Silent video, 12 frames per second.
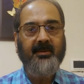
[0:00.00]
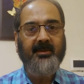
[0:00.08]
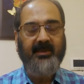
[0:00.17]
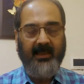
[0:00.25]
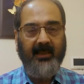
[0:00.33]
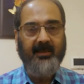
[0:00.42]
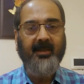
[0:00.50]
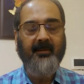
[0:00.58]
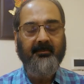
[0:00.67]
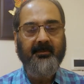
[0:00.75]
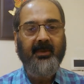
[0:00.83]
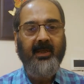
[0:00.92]
She had
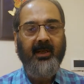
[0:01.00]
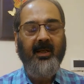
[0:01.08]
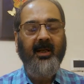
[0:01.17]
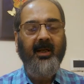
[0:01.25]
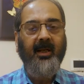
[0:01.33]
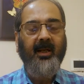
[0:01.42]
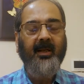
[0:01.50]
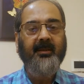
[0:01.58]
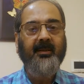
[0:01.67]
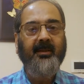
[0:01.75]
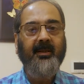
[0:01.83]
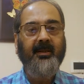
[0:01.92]
come,
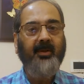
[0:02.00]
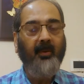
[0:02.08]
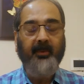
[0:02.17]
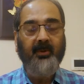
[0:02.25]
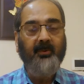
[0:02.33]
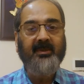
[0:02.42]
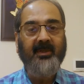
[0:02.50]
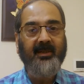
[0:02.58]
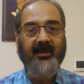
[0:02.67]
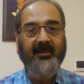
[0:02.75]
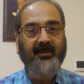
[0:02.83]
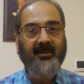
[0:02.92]
and the topic was
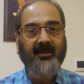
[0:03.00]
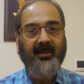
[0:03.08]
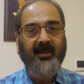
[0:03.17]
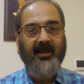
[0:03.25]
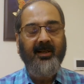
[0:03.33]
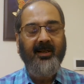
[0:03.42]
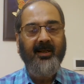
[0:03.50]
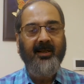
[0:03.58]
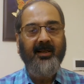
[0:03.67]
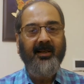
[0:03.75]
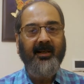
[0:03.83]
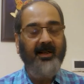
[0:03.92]
hidden
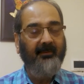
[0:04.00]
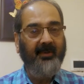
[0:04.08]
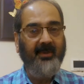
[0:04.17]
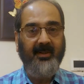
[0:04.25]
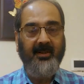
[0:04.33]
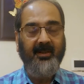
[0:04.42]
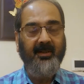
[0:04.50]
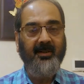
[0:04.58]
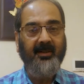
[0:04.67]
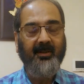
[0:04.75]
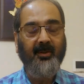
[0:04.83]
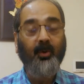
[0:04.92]
in
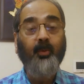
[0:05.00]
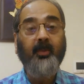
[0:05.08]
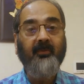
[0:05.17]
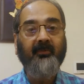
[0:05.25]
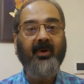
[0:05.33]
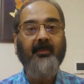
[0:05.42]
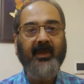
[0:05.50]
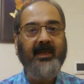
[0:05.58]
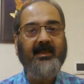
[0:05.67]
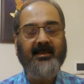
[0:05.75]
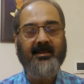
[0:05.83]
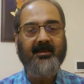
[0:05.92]
our group of
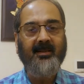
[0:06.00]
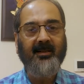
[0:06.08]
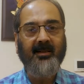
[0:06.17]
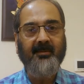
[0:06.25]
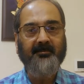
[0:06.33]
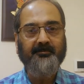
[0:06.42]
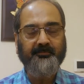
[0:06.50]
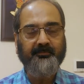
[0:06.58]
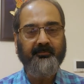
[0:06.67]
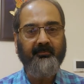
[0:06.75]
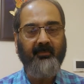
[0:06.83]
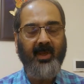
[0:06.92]
companies
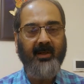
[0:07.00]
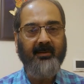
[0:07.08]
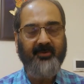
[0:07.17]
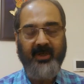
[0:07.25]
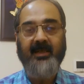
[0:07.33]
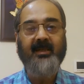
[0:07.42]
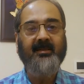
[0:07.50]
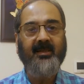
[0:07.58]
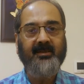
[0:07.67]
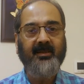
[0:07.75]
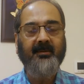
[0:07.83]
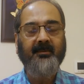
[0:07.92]
training
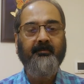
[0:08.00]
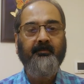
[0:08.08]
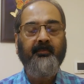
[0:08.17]
session.